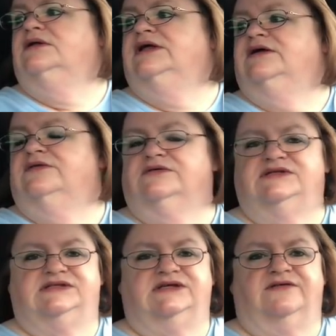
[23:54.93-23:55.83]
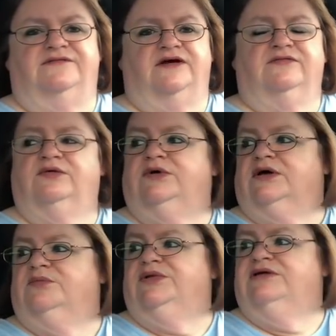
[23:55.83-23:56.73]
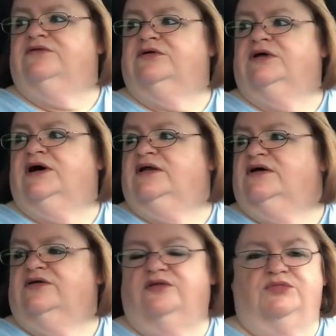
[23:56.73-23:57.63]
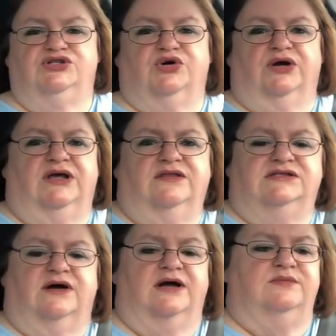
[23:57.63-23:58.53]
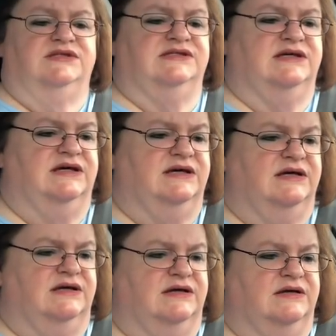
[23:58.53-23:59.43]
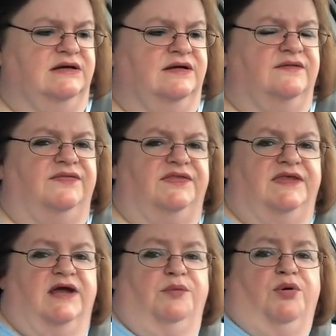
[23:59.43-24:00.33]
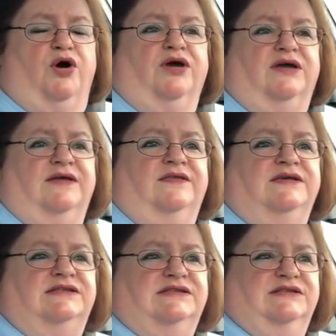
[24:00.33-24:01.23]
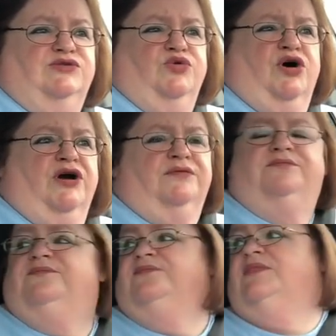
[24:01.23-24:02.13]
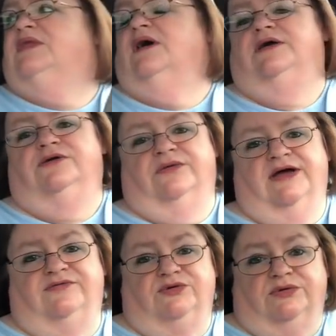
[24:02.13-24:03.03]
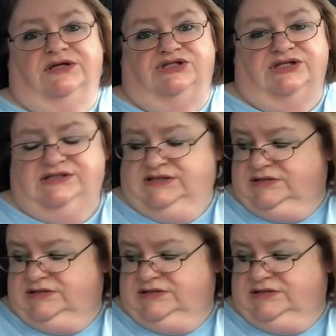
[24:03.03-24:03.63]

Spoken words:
Like, there's stuff everywhere. Believe it or not, the majority of the times that I park in this new car, I don't have to readjust